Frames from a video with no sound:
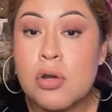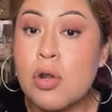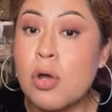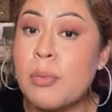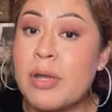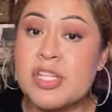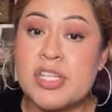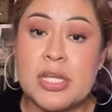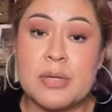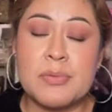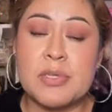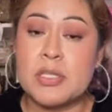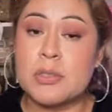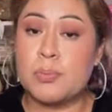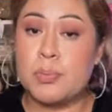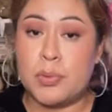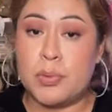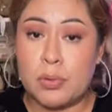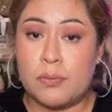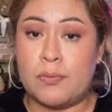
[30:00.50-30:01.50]
no, my Jamie is
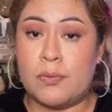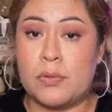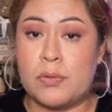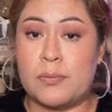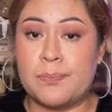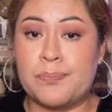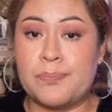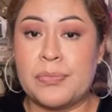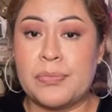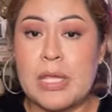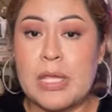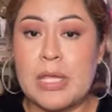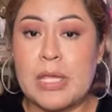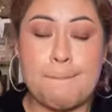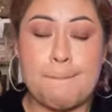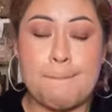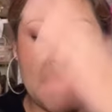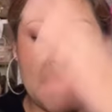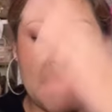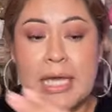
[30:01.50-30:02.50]
beautiful.
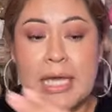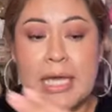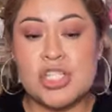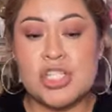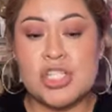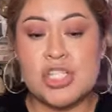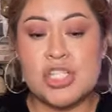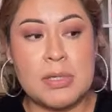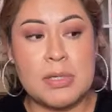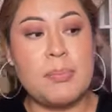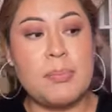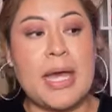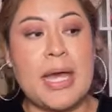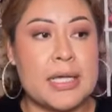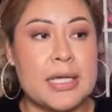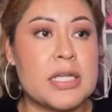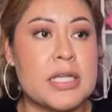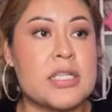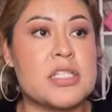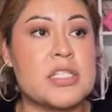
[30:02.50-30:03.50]
My Jamie
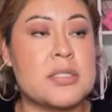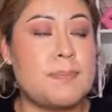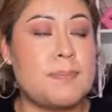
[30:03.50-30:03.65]
bag is